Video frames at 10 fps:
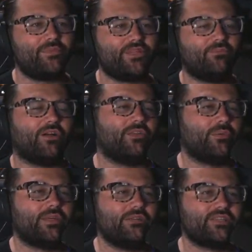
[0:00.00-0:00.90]
And well, they
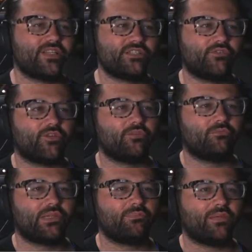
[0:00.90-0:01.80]
would never say "screw you,"
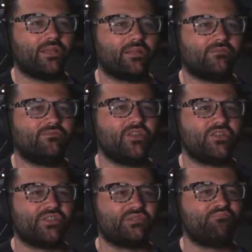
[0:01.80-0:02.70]
but they'd be like,
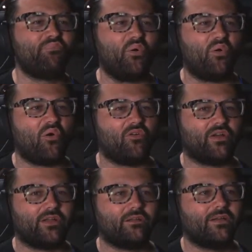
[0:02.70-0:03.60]
"This is boring.